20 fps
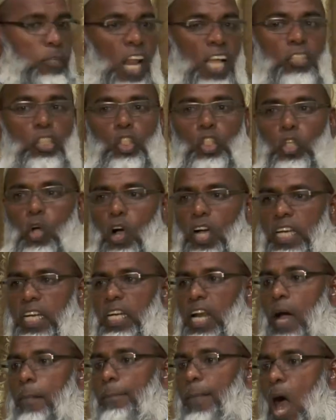not talking
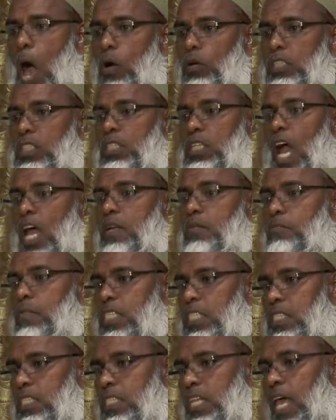about
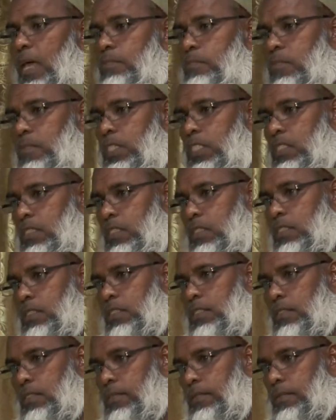non-Muslims.